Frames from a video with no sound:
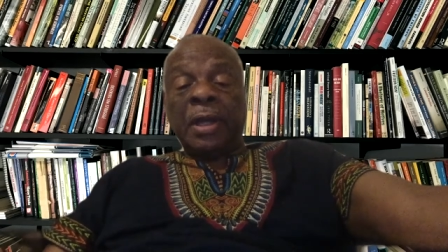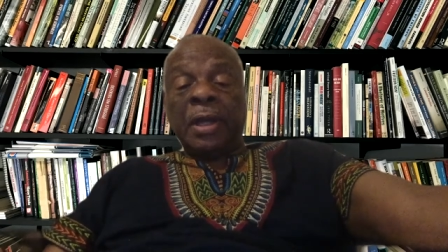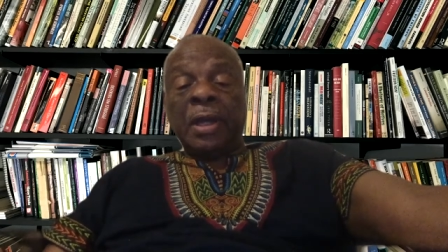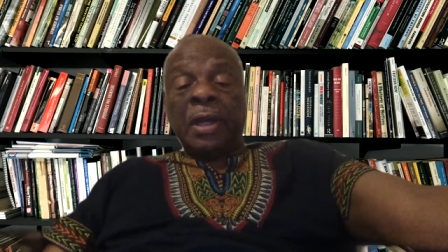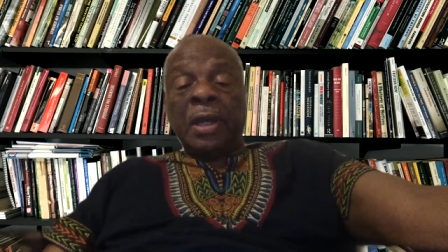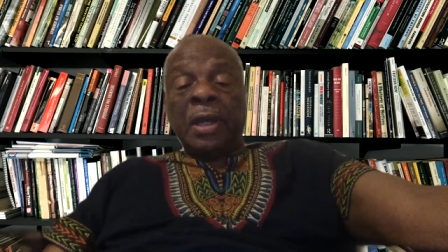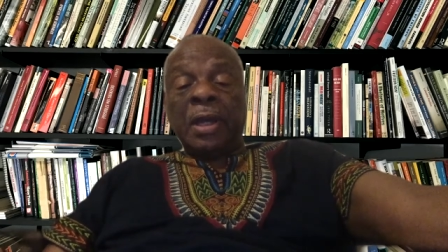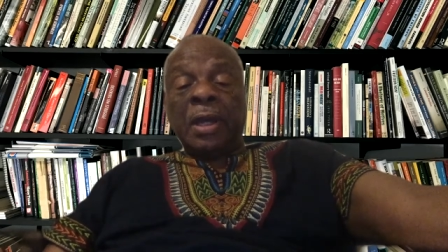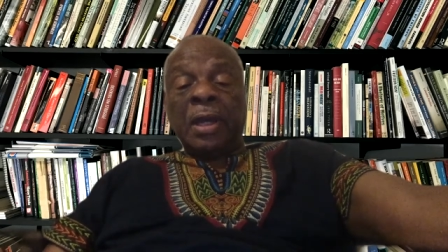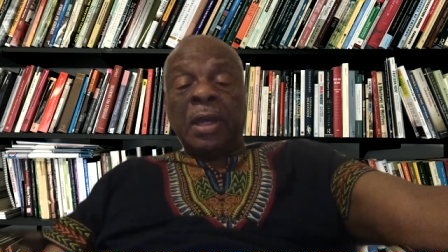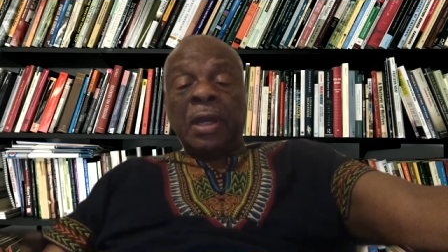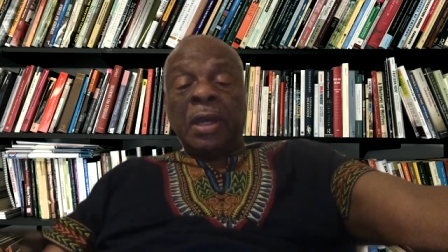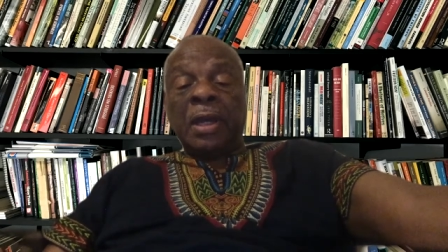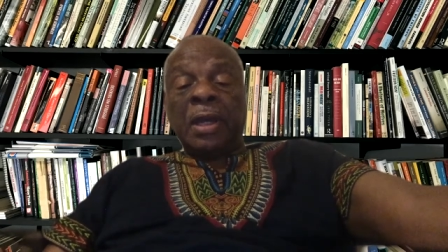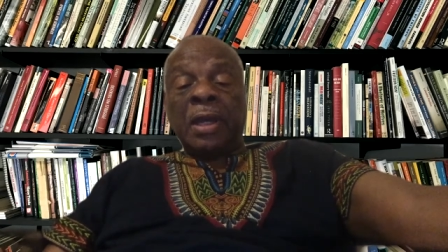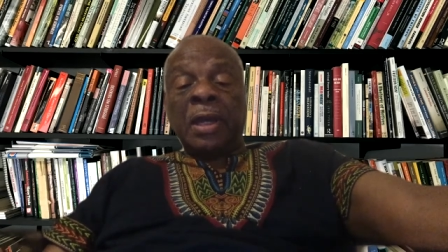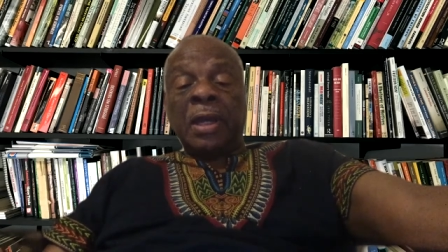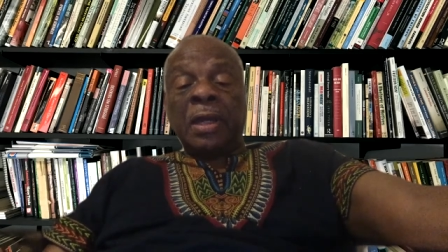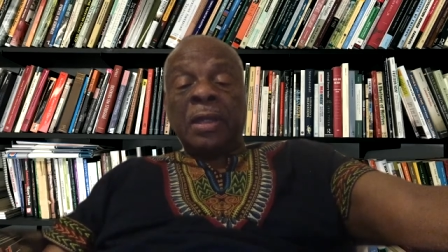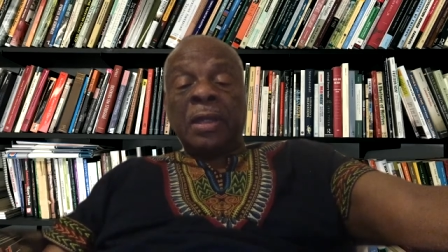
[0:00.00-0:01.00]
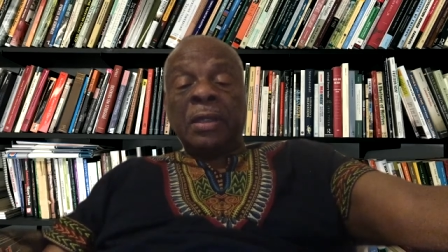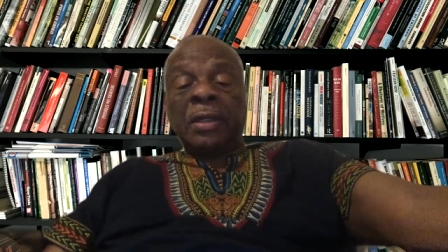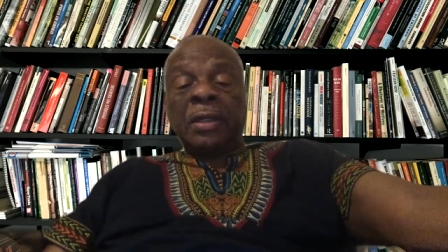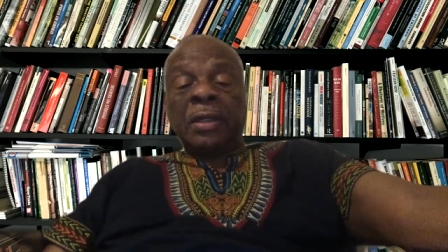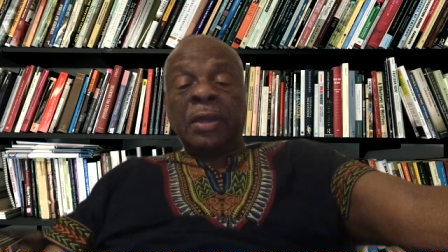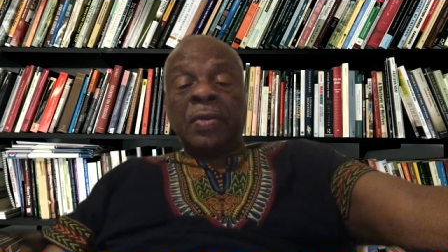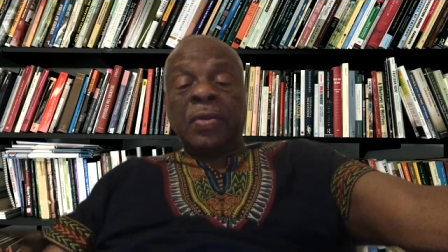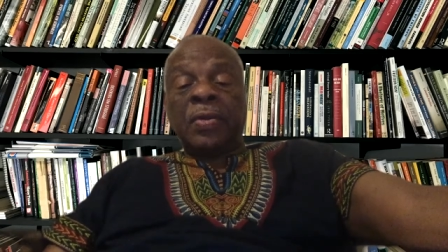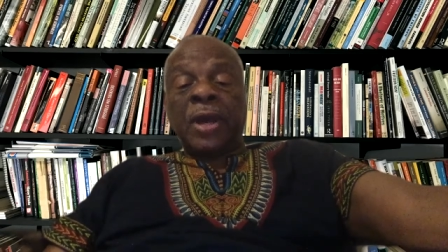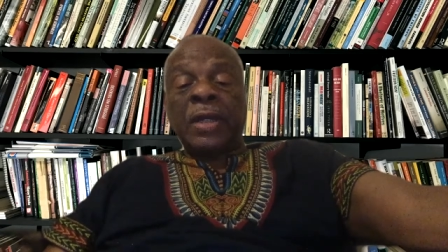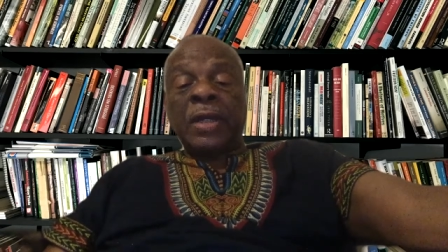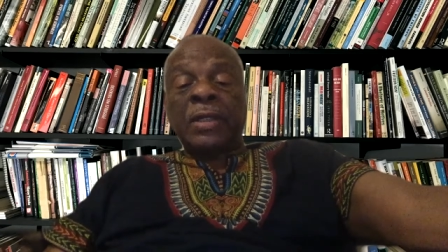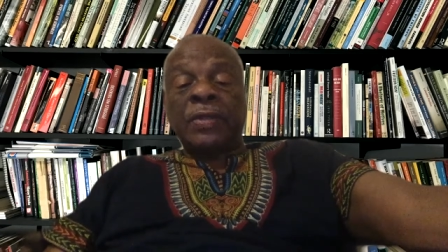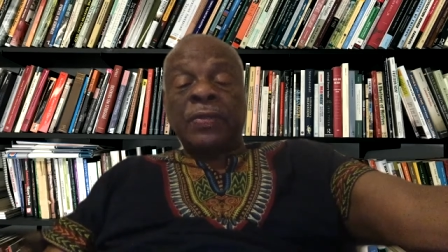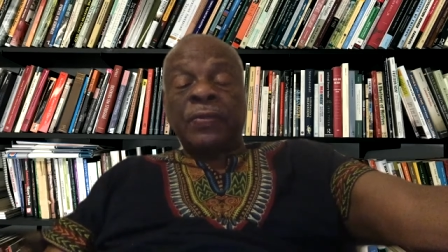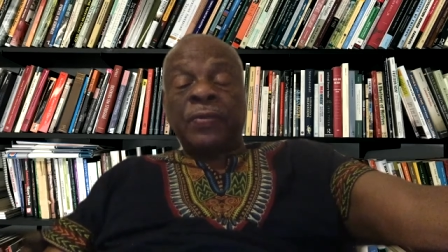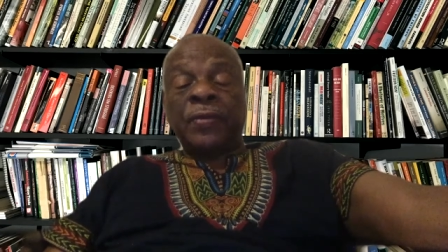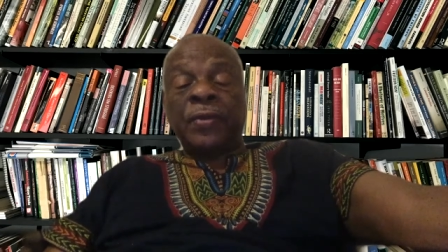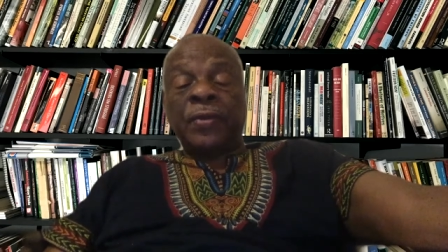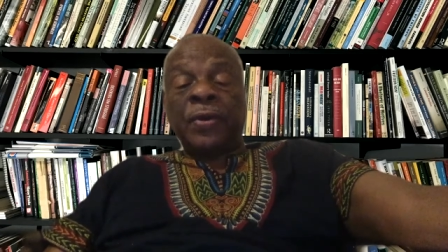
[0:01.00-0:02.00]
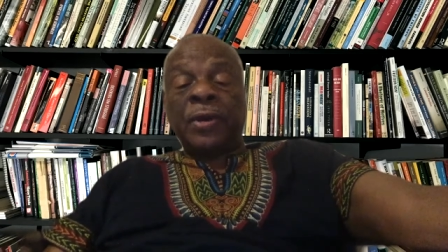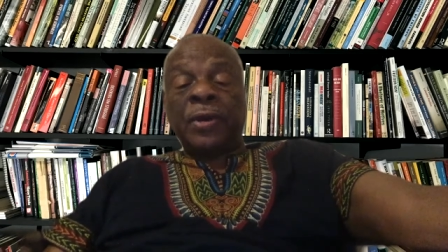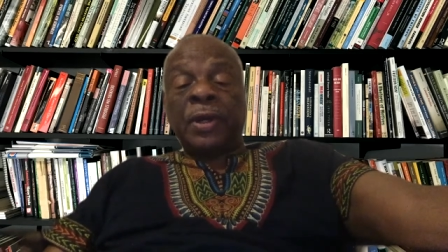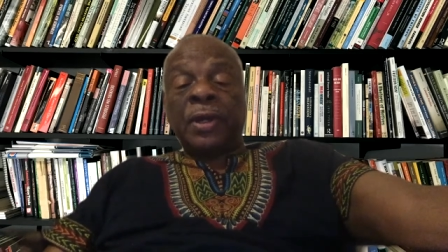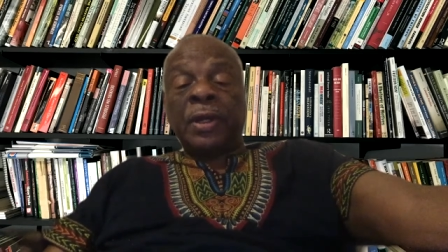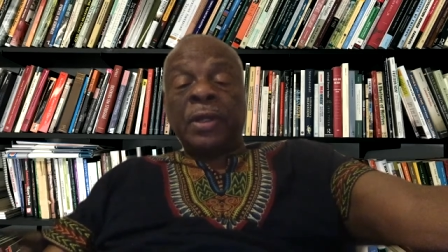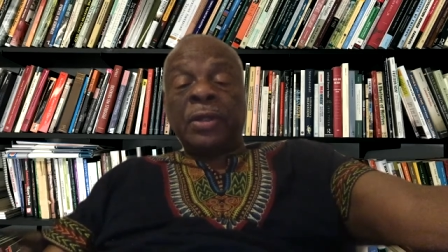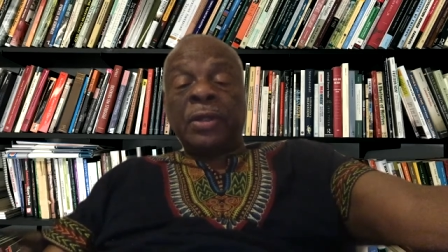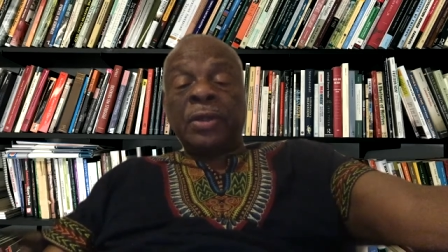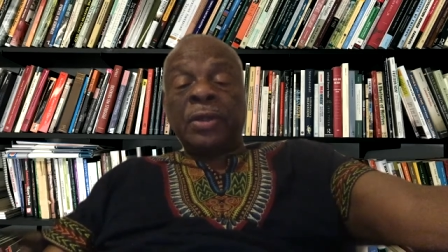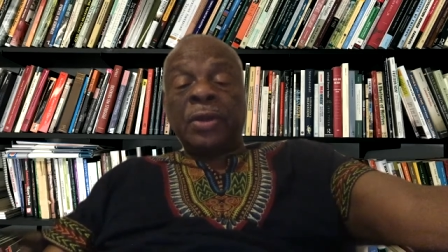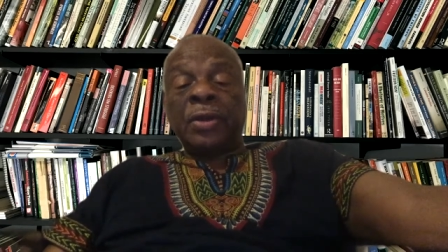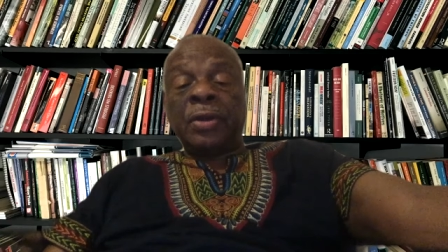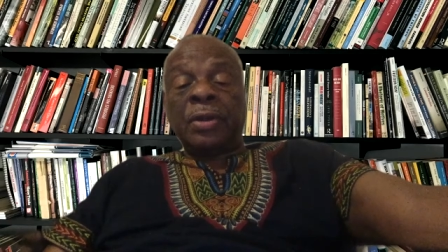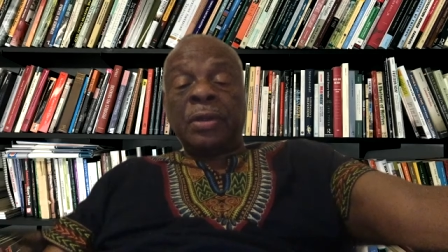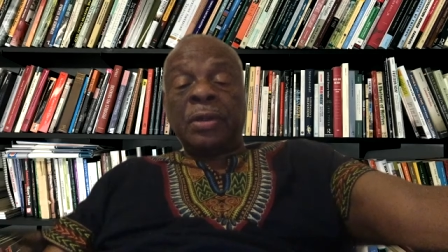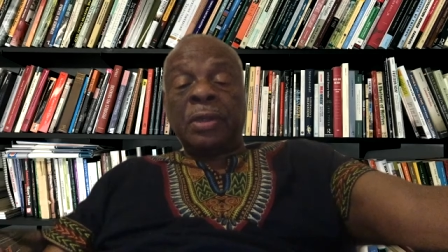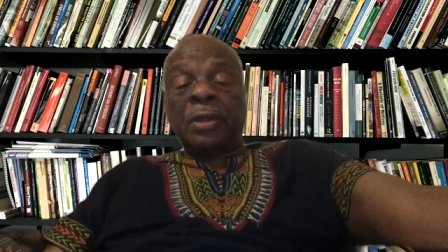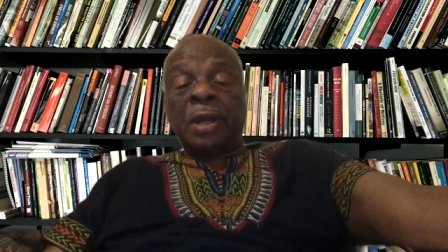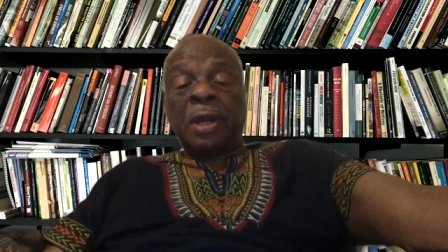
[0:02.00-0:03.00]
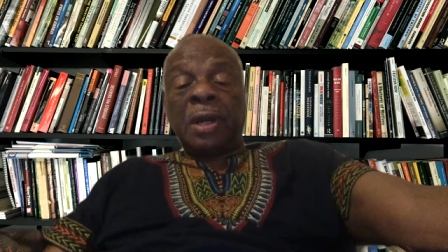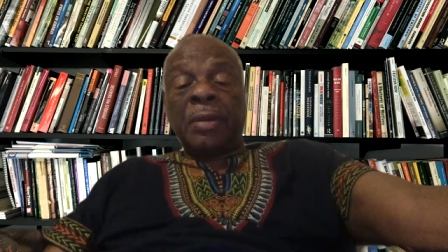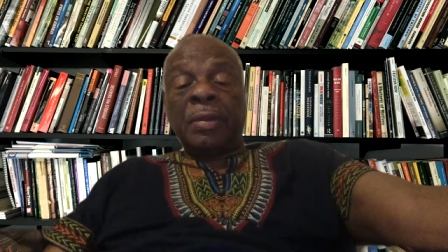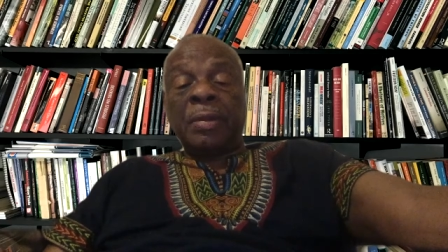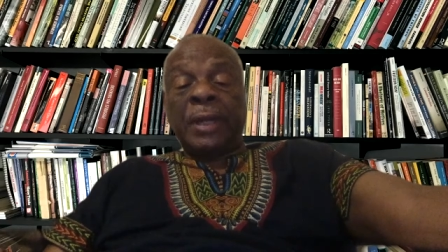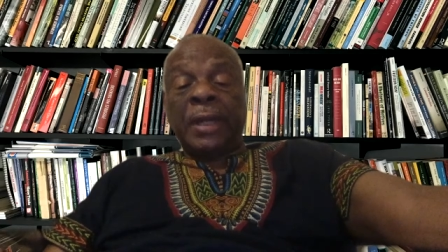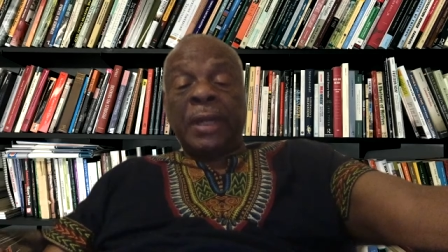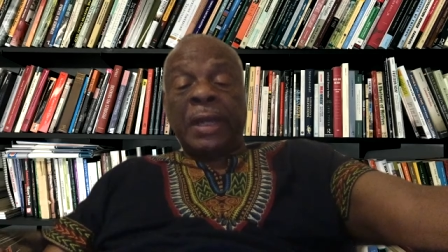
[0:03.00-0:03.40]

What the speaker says: uh, the quest for eternal harmony.